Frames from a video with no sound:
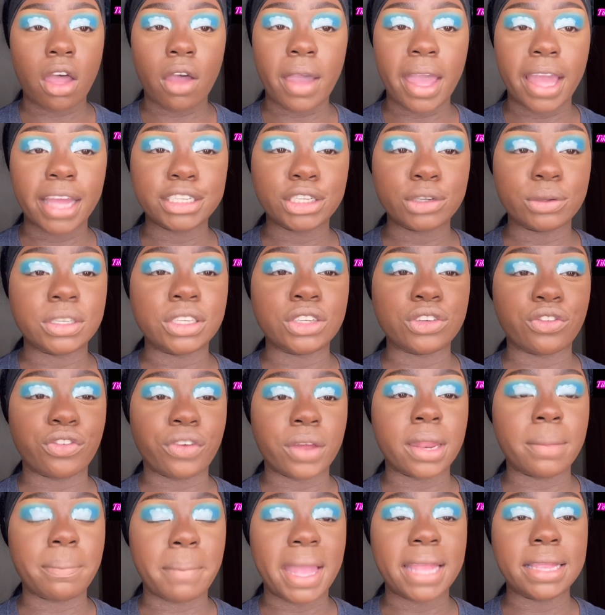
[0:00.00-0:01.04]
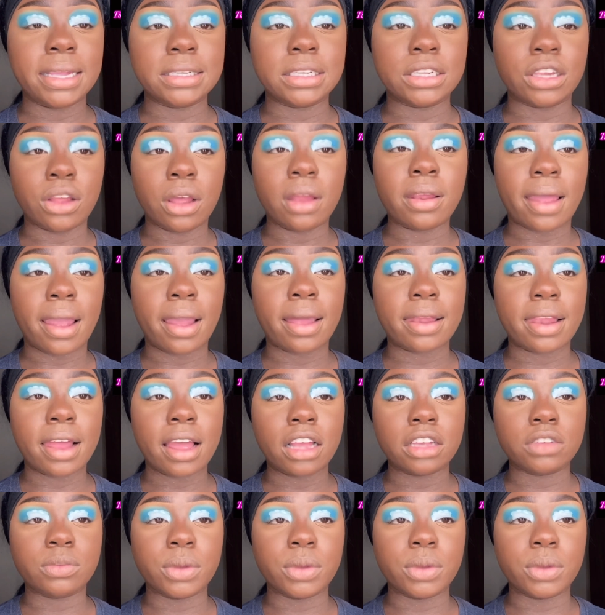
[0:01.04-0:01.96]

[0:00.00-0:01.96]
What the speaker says: Okay, so to really make these look like clouds,